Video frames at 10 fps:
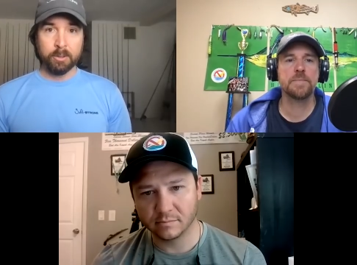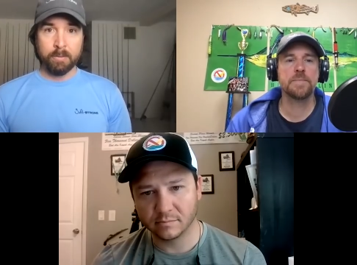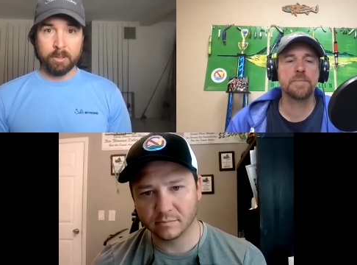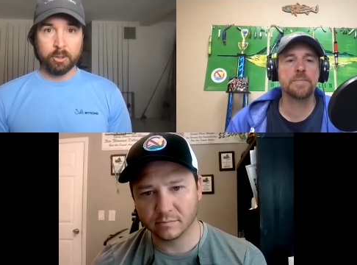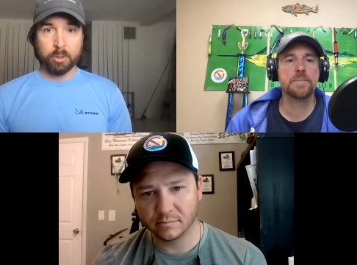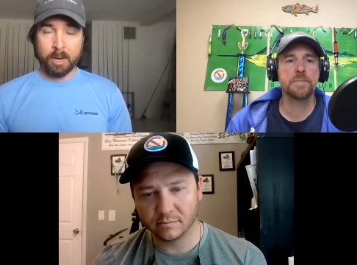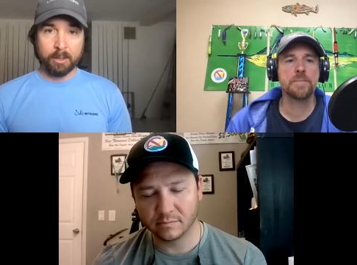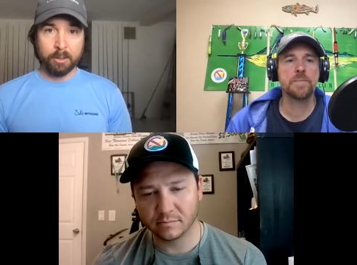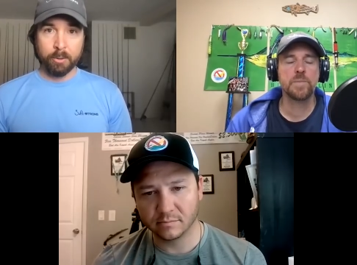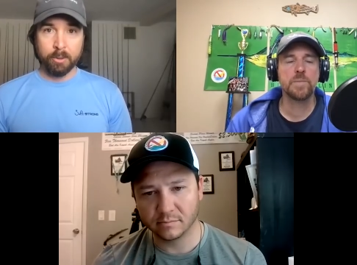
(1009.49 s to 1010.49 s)
Speaker 1: of just trying
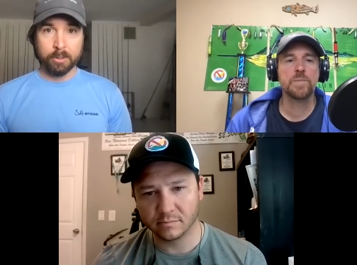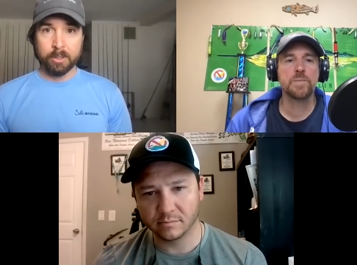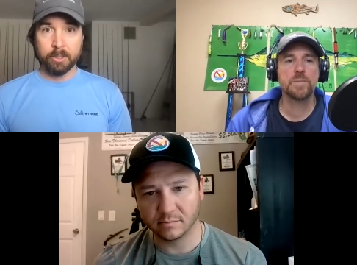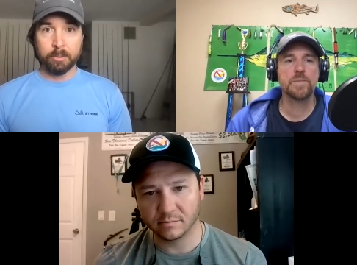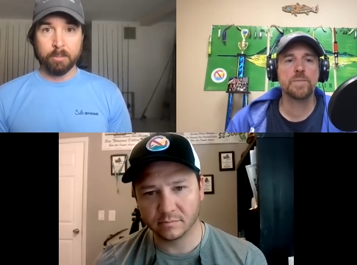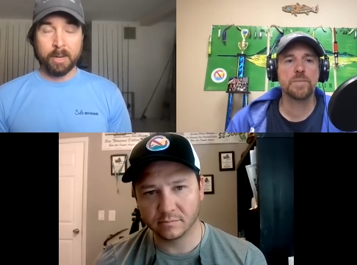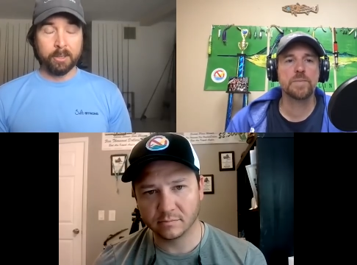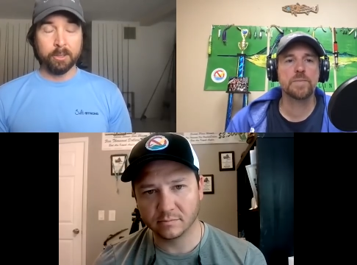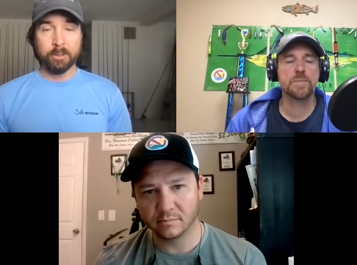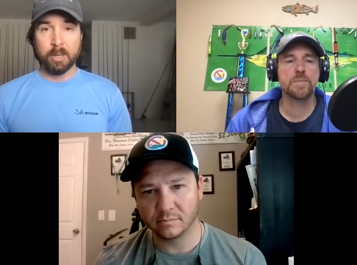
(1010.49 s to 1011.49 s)
lures and just making
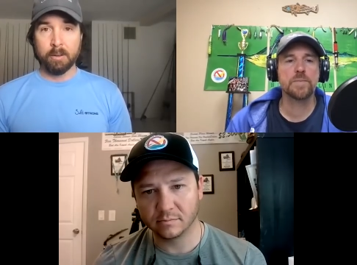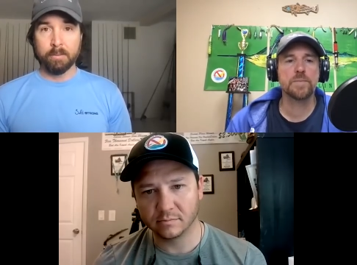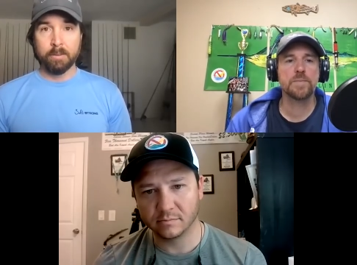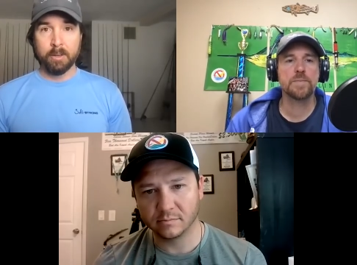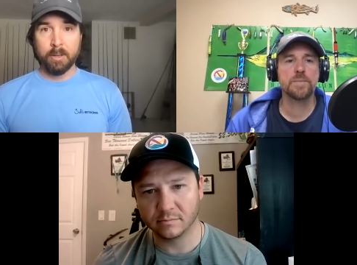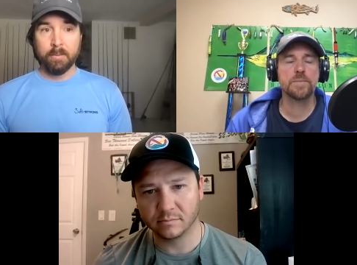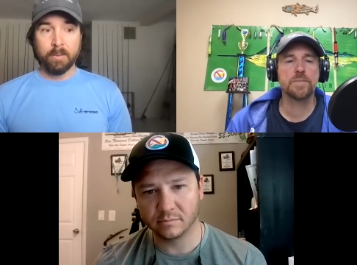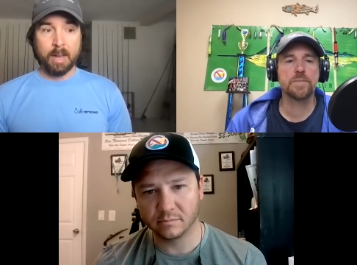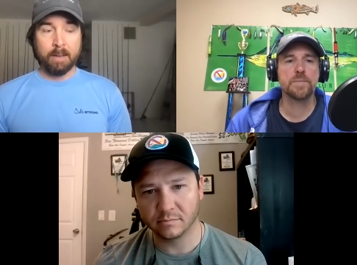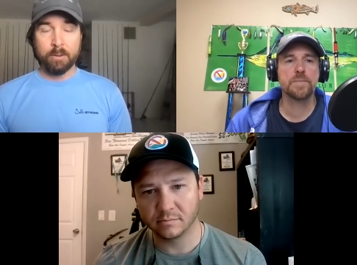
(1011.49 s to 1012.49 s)
yourself
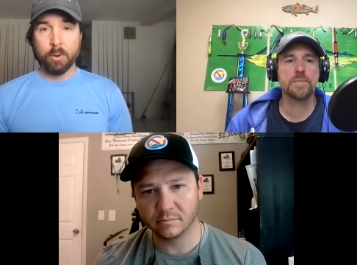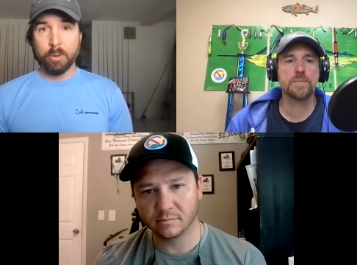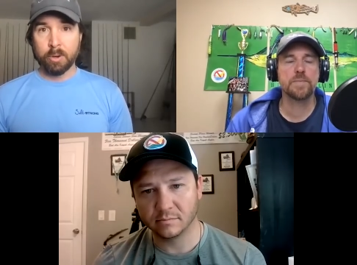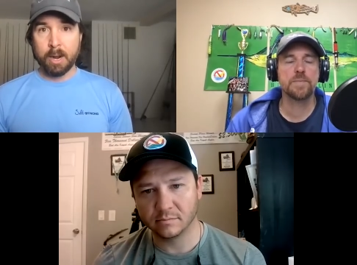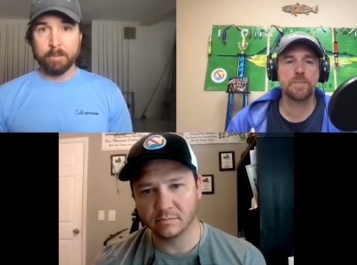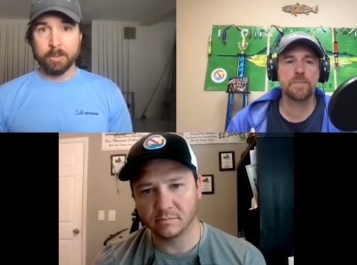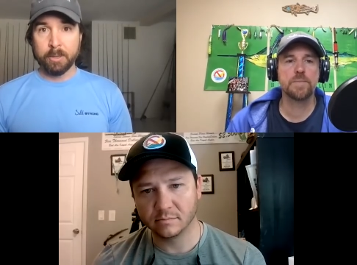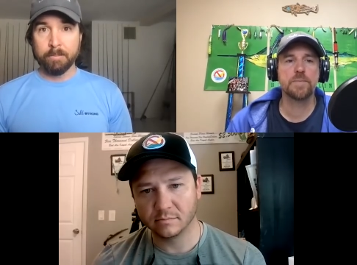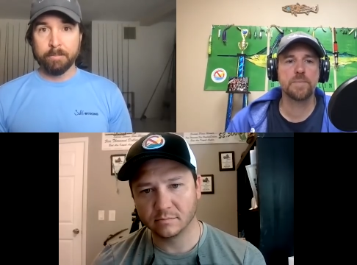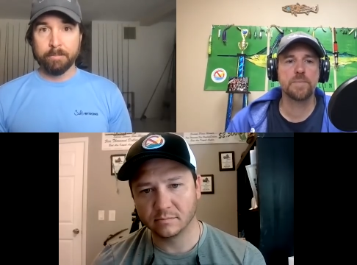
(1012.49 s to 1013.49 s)
have no other option.
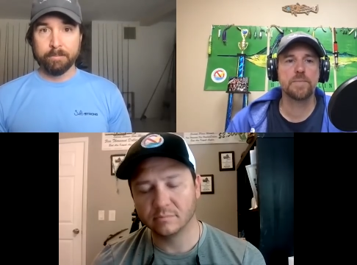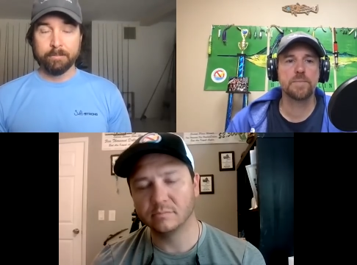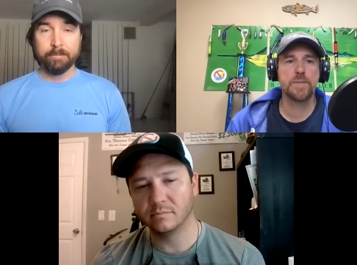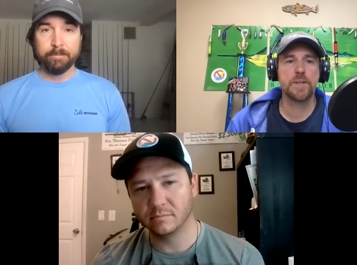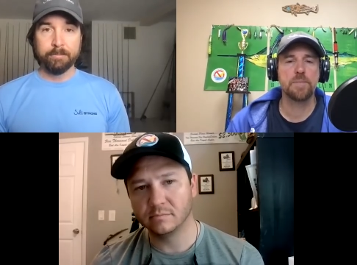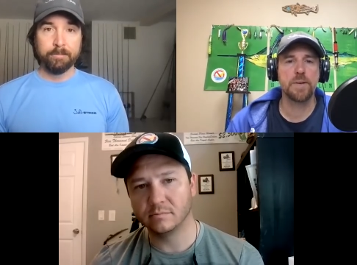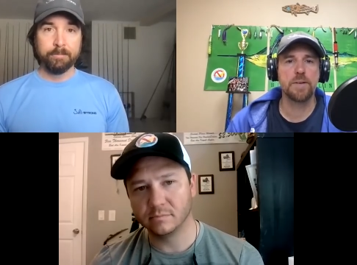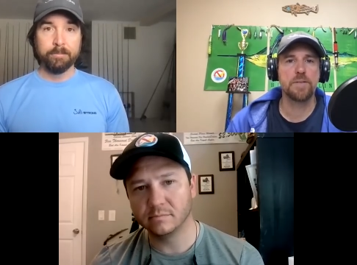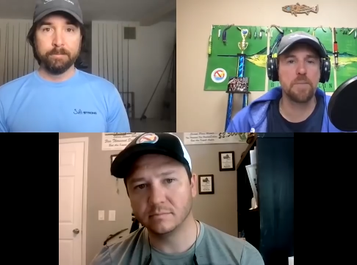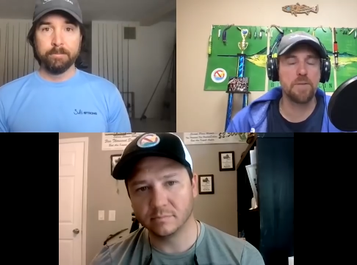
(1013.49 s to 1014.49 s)
Yep.
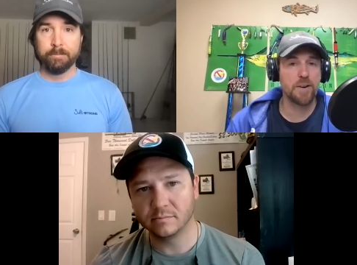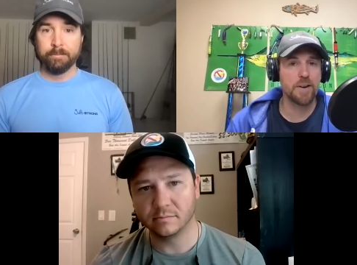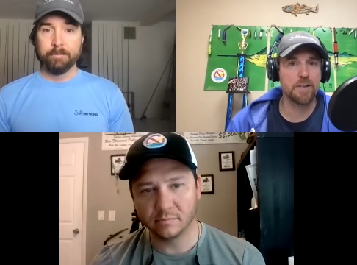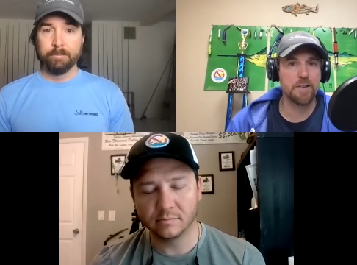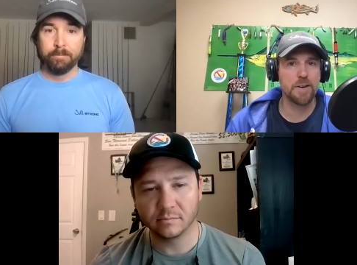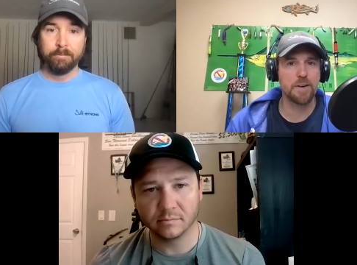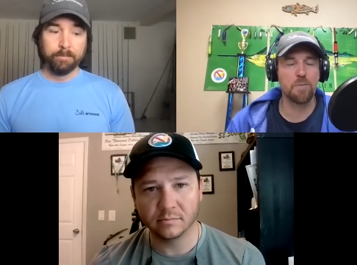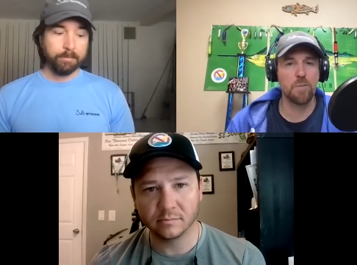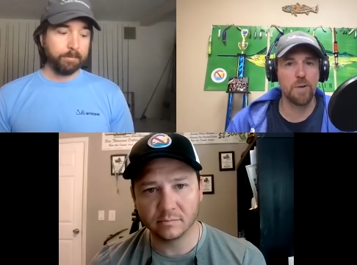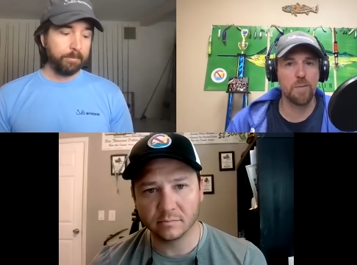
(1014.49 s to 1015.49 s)
And to be very
Speaker 2: clear,
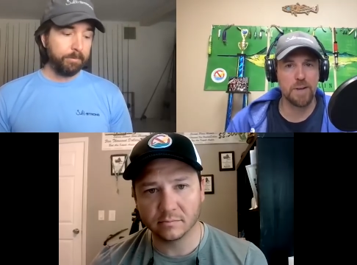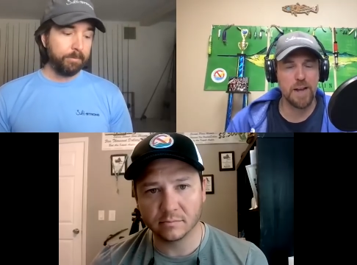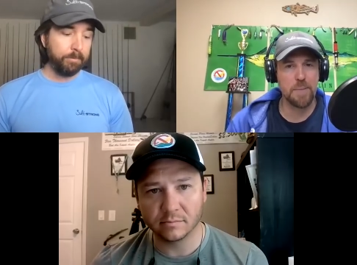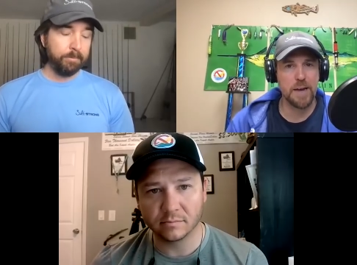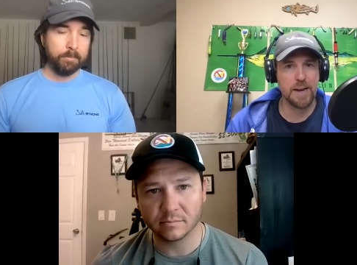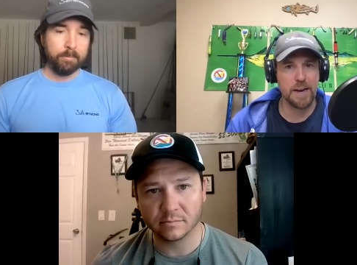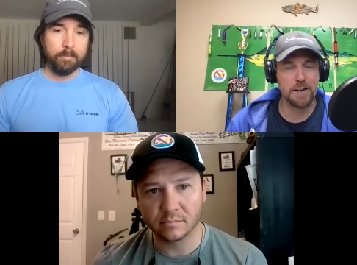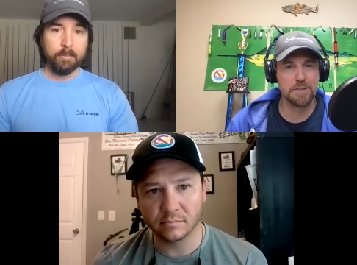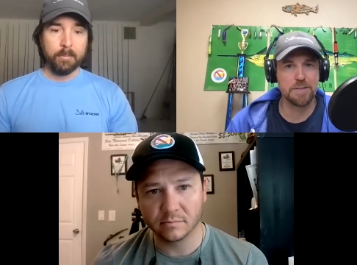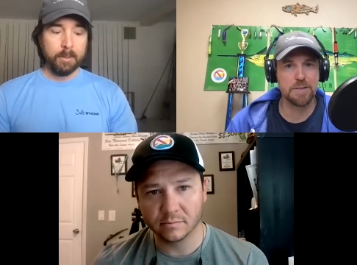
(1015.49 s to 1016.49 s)
we were live bait
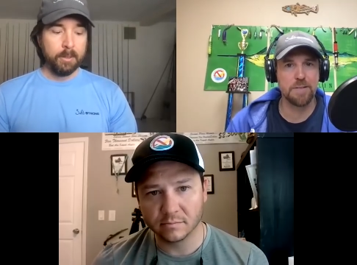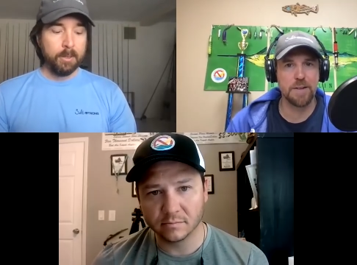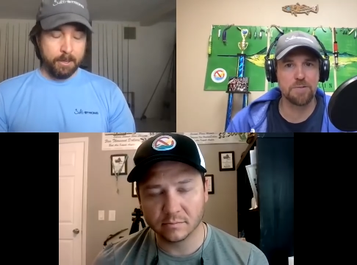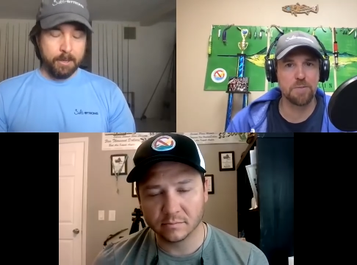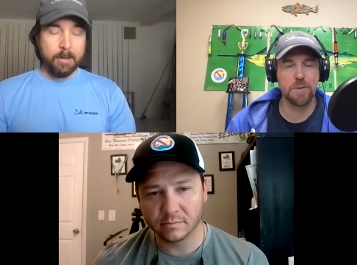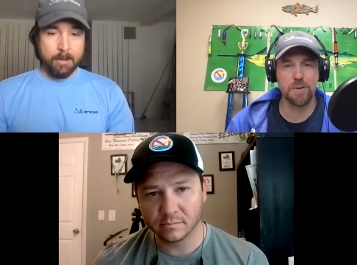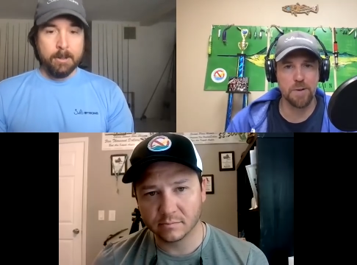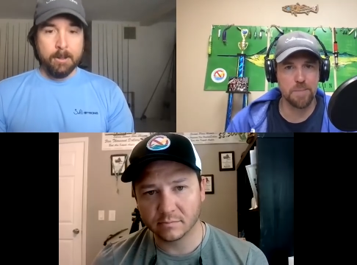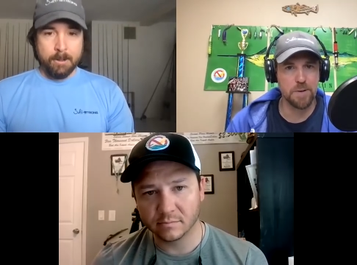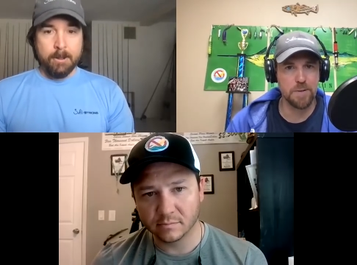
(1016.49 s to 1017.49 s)
guys. You know, that's what we
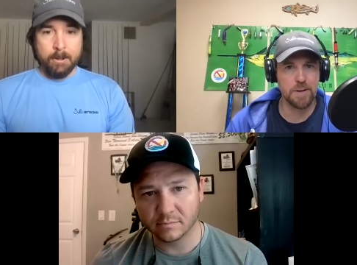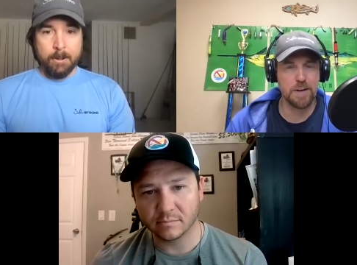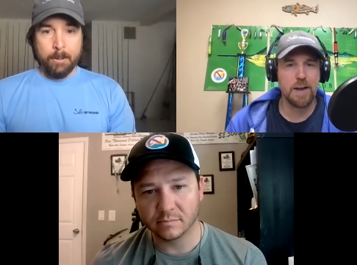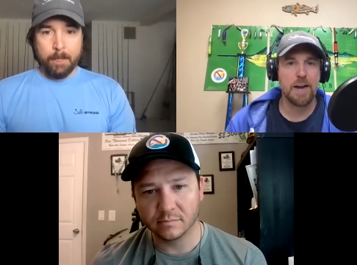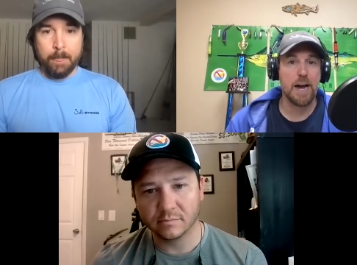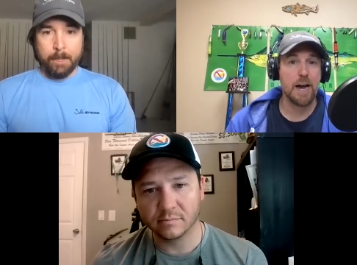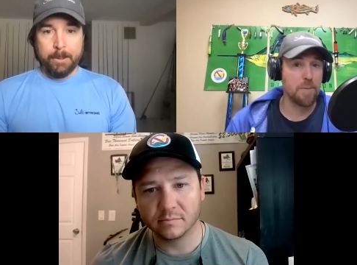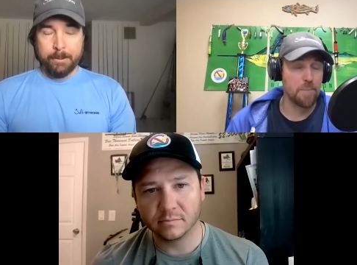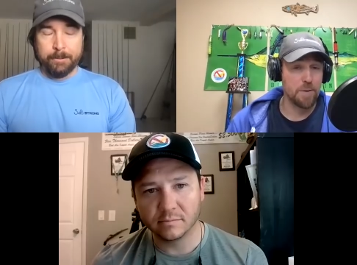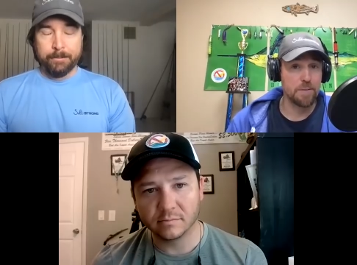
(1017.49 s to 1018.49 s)
grew up doing. I
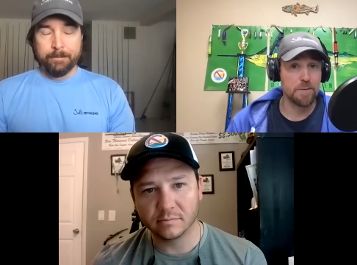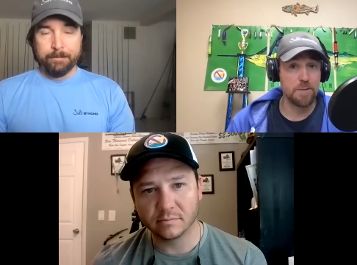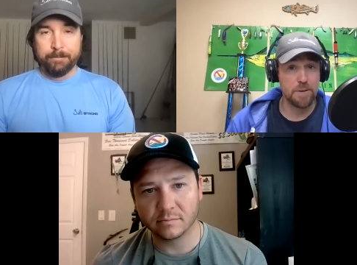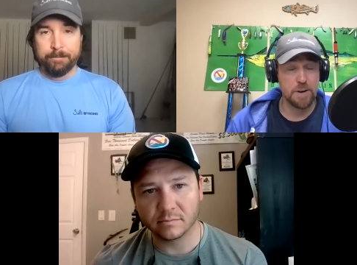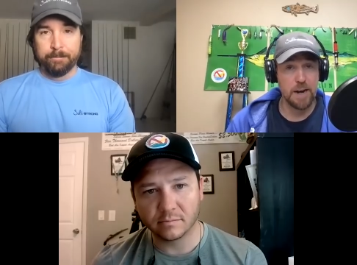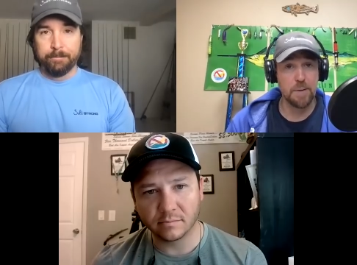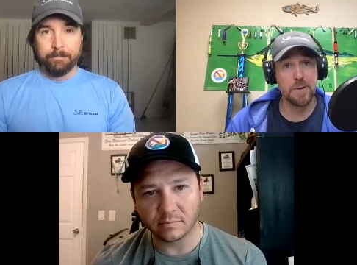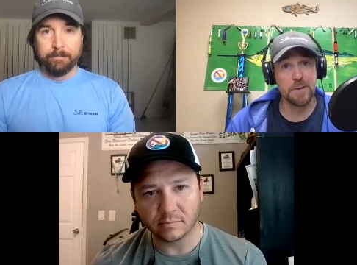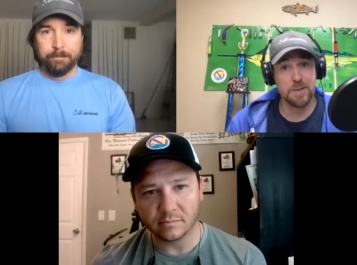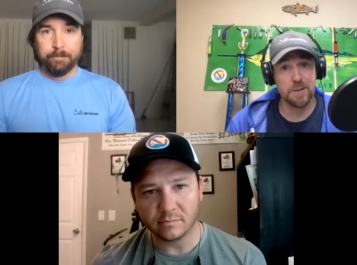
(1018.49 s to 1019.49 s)
remember Luke, I
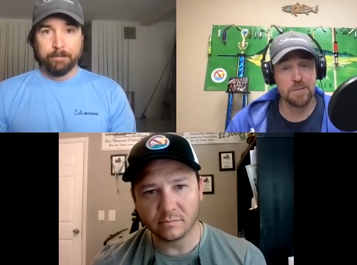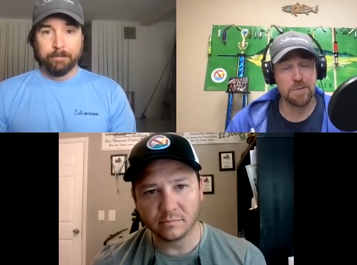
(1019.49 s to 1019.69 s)
went to